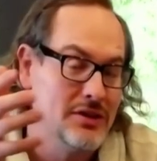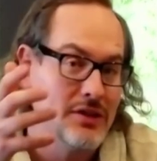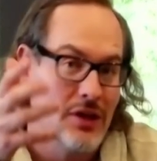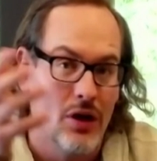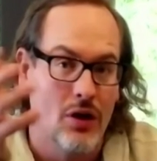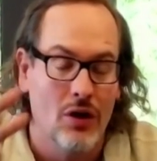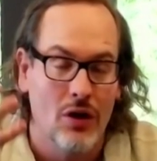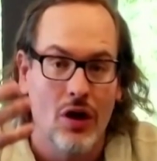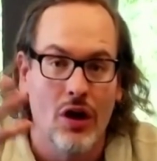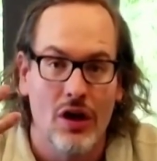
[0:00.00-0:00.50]

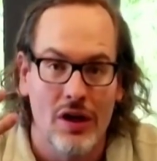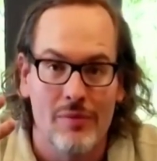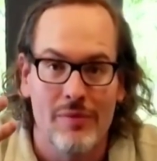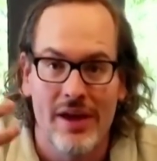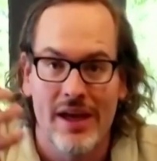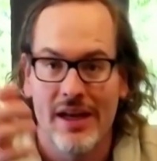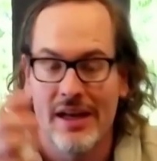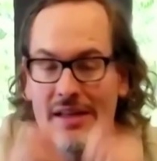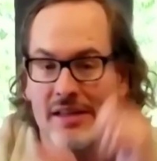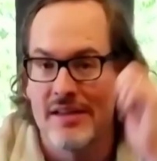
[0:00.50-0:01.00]
are
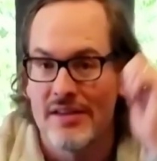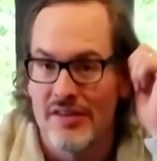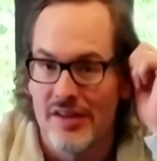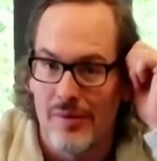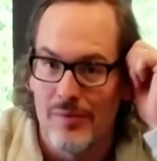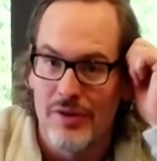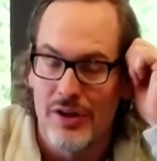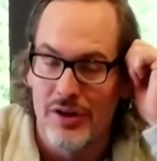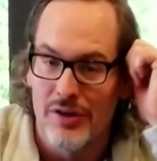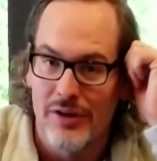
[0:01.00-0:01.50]
automated to
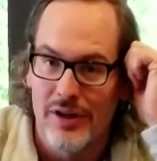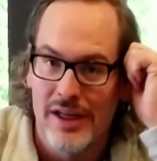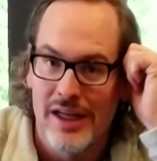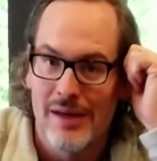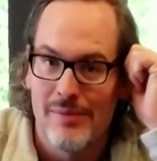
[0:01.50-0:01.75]
some degree.